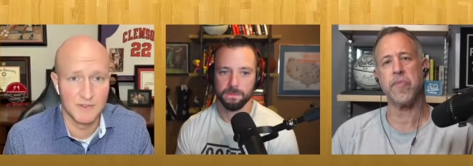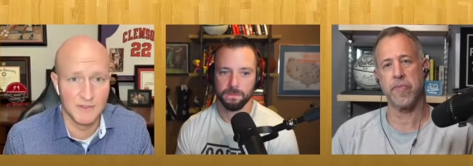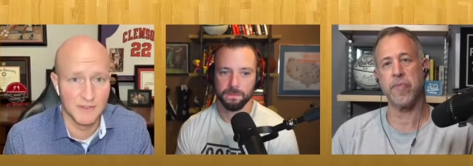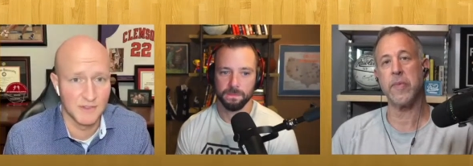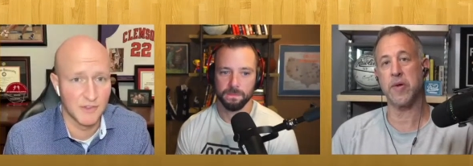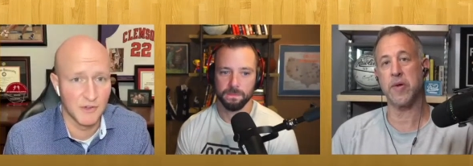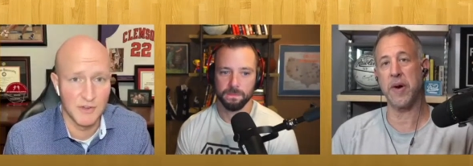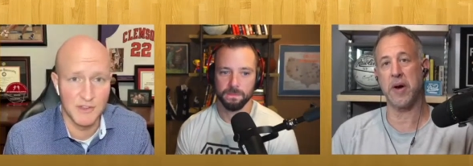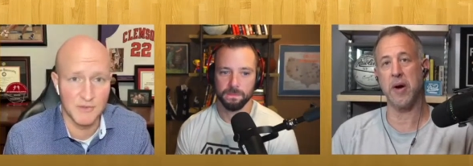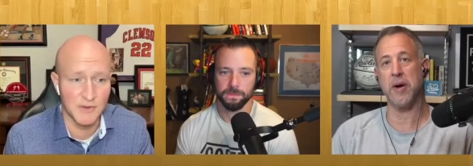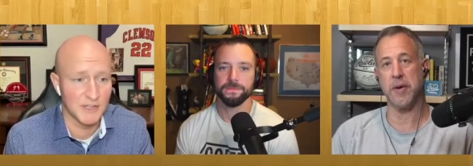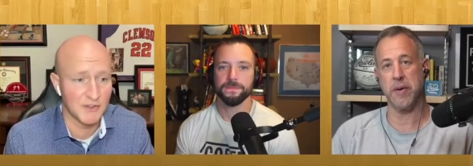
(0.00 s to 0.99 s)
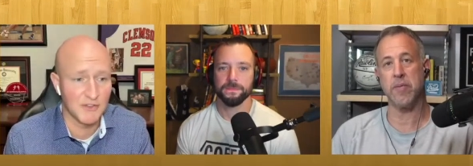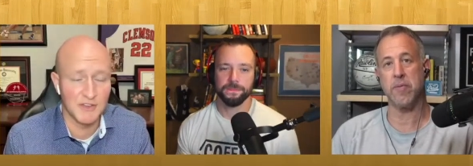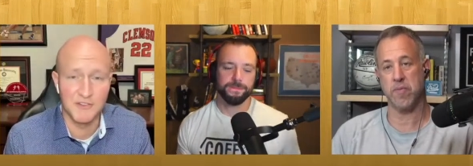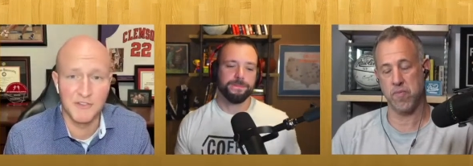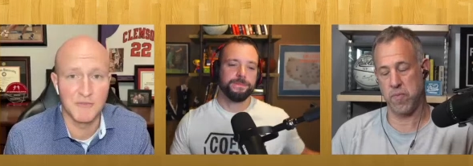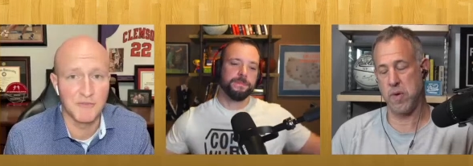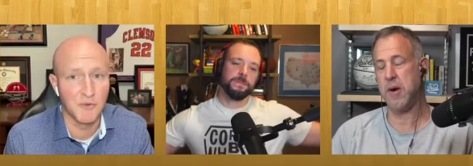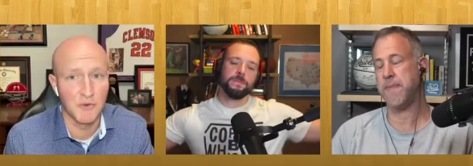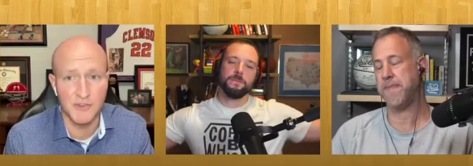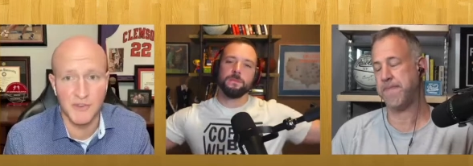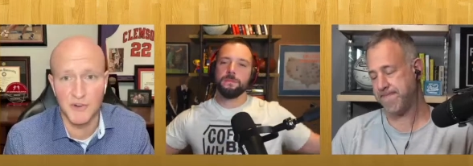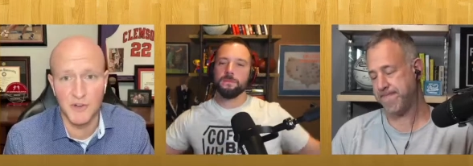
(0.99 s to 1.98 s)
Speaker 1: He's 33 assists and yeah. four
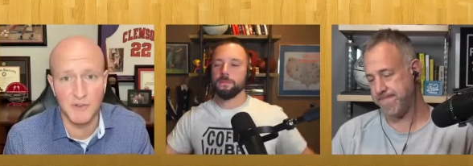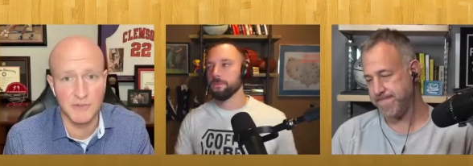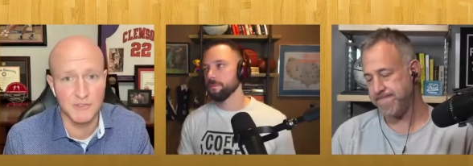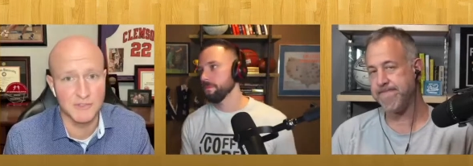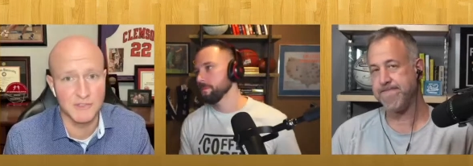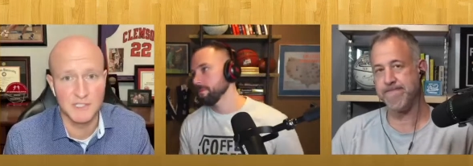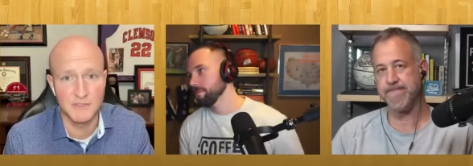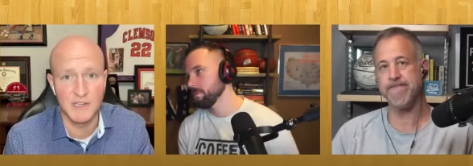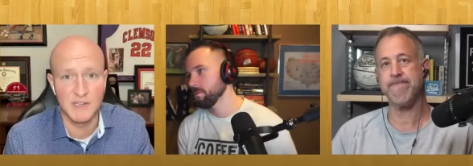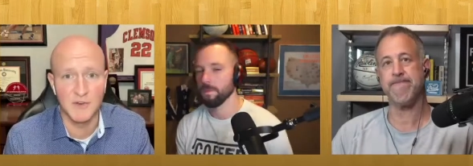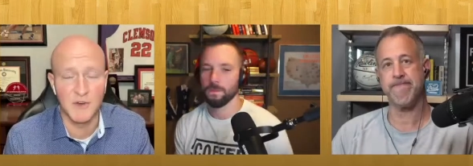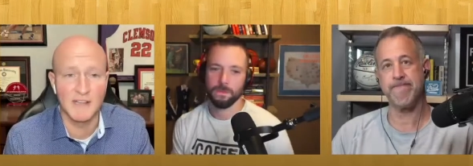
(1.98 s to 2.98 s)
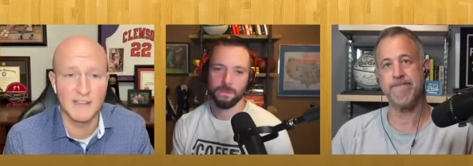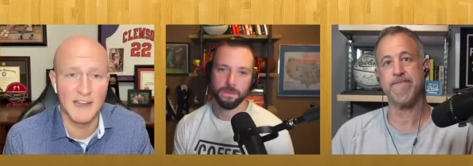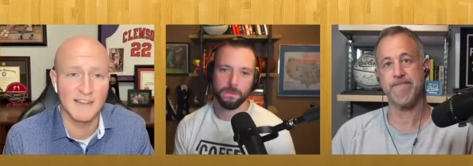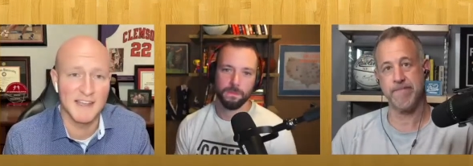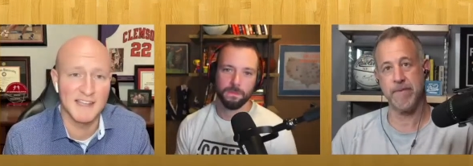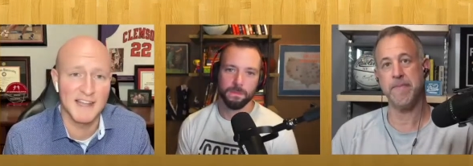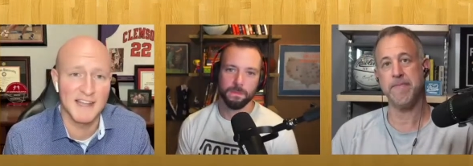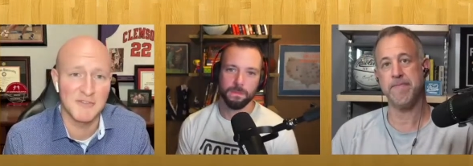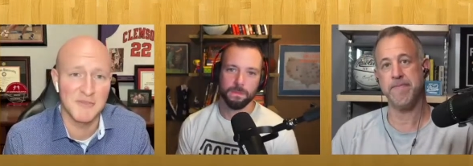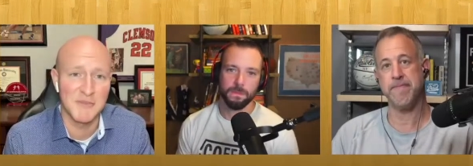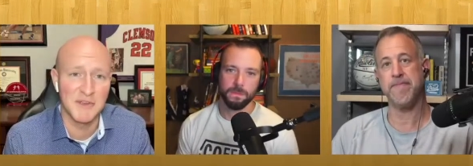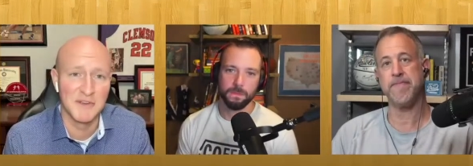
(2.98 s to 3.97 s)
turnovers. He's been great. Did I take that
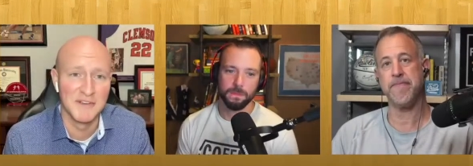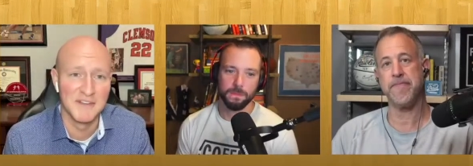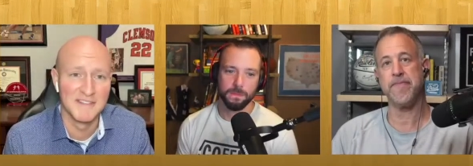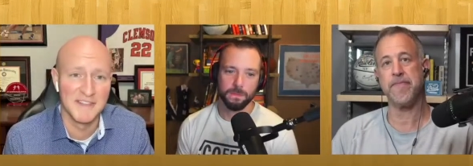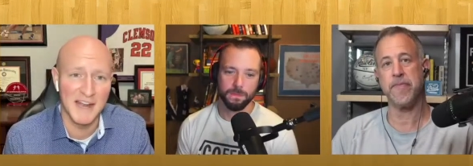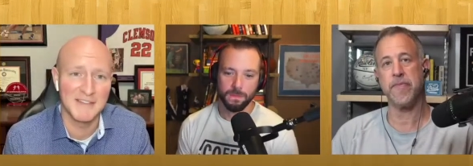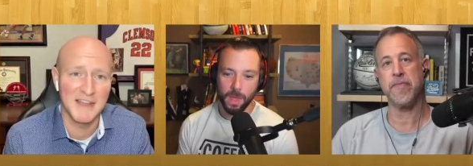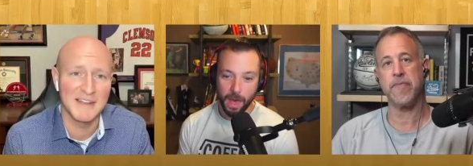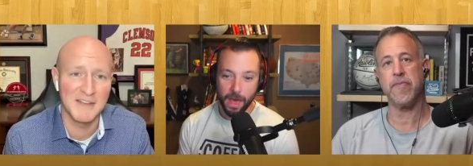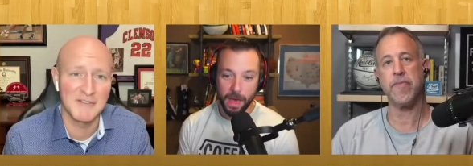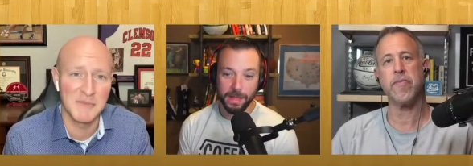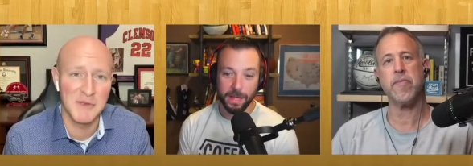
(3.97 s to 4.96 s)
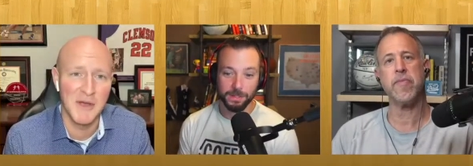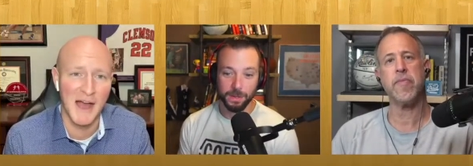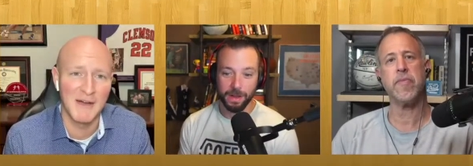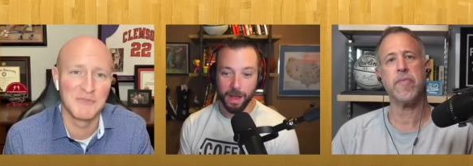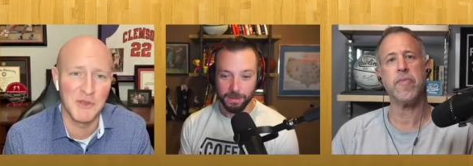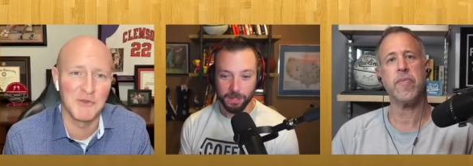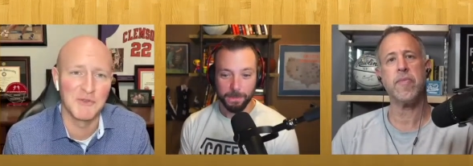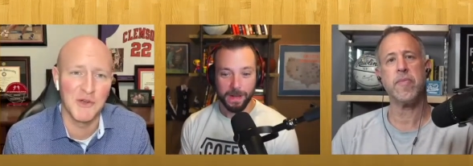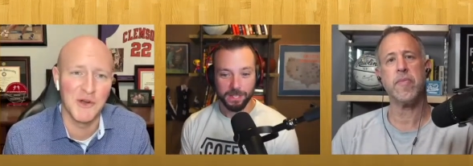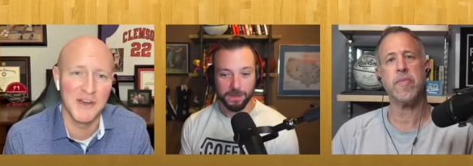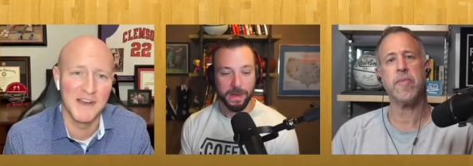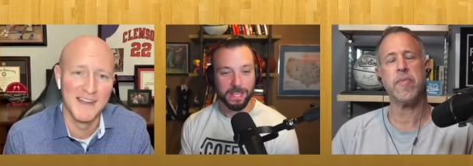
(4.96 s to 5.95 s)
from you? Did I yeah, take that that's from you? What, I'm I was so about
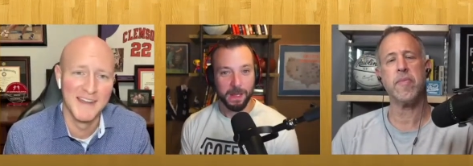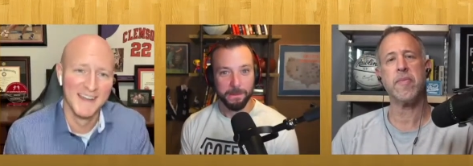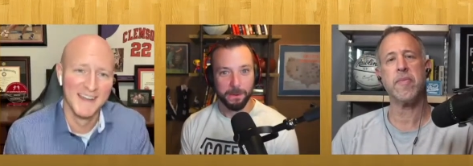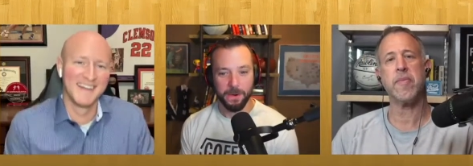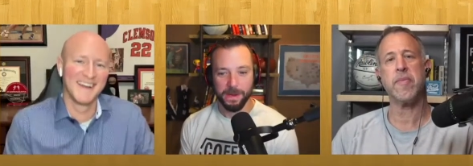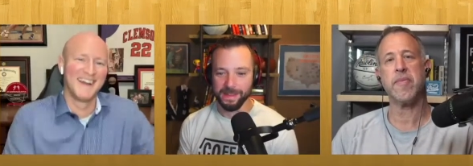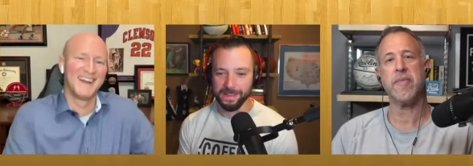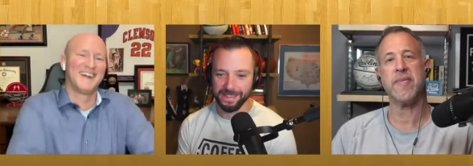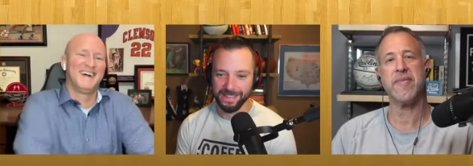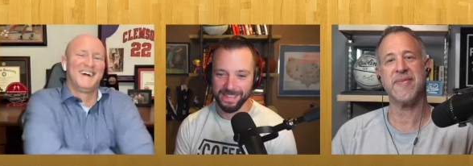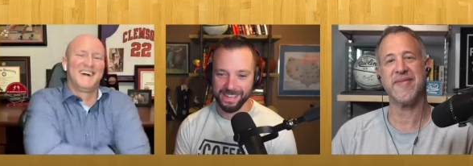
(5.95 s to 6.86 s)
sorry. to
Speaker 2: make that point.